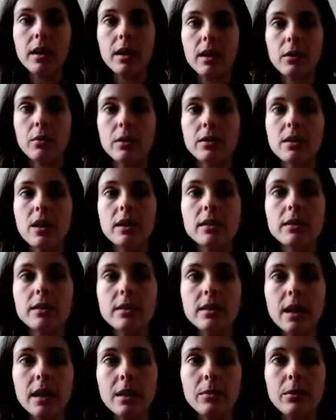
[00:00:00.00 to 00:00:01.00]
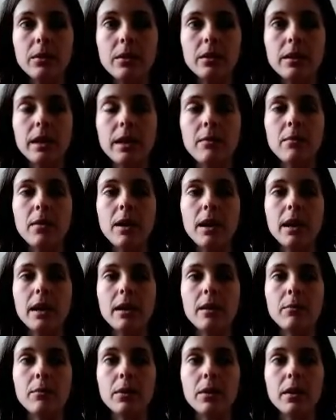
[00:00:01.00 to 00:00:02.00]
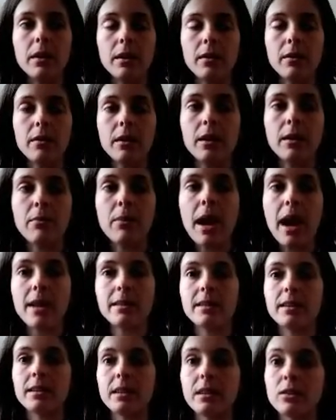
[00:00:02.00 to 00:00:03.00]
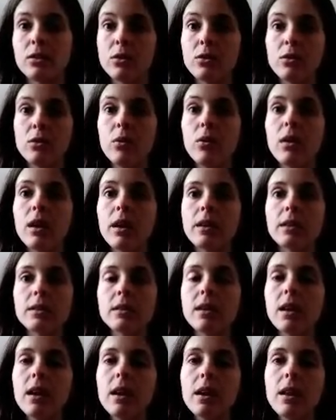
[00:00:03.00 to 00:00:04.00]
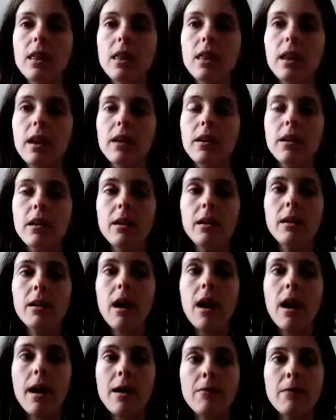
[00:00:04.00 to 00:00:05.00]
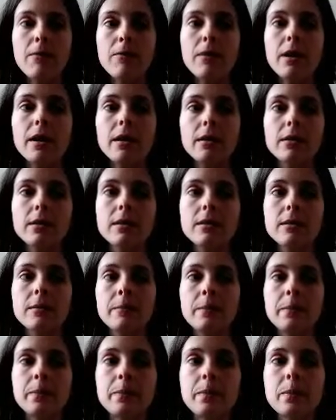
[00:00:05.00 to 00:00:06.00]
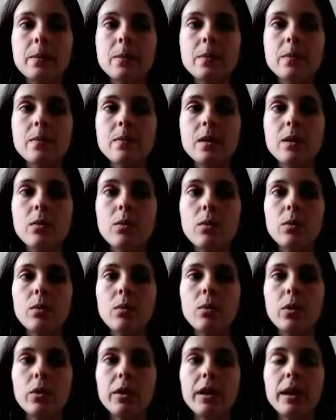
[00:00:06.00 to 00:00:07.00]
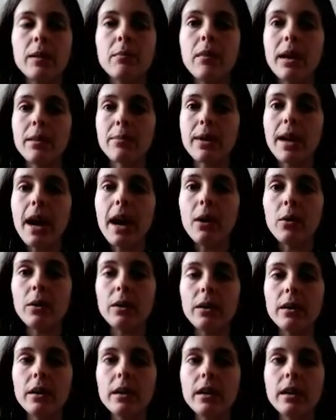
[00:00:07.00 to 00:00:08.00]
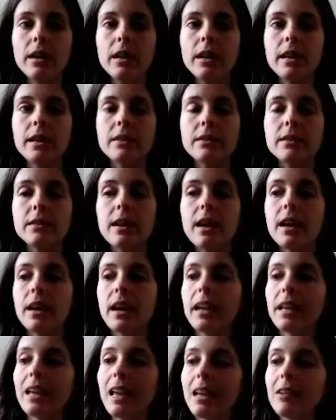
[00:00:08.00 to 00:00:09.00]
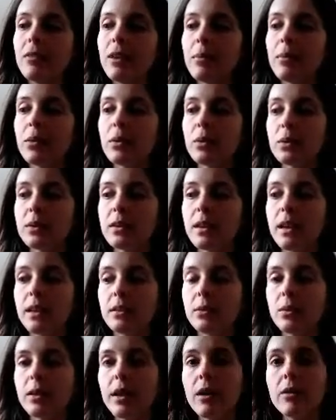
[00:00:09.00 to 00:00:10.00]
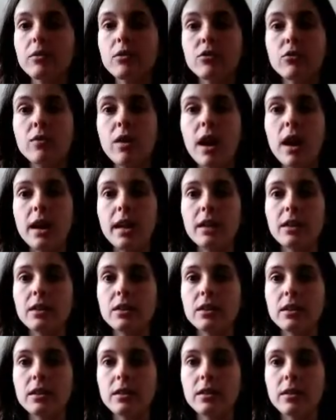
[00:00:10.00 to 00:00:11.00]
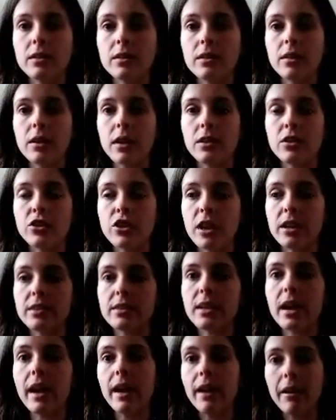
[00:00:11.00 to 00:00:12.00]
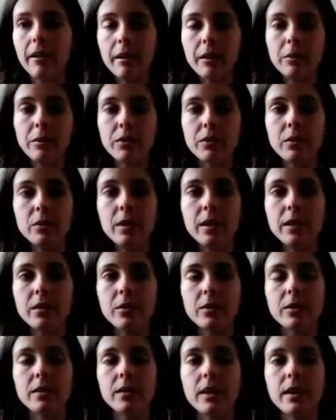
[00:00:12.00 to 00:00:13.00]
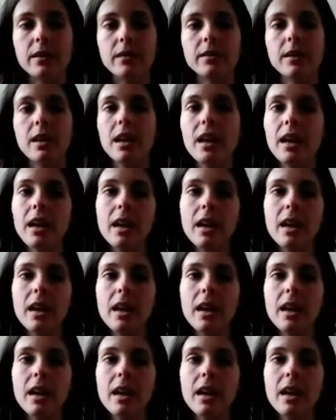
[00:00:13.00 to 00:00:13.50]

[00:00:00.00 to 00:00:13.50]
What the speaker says: I was not stable in my capacity to do things that I felt were in my power. Instead, I gave up those things without trying to adjust how I was doing those things.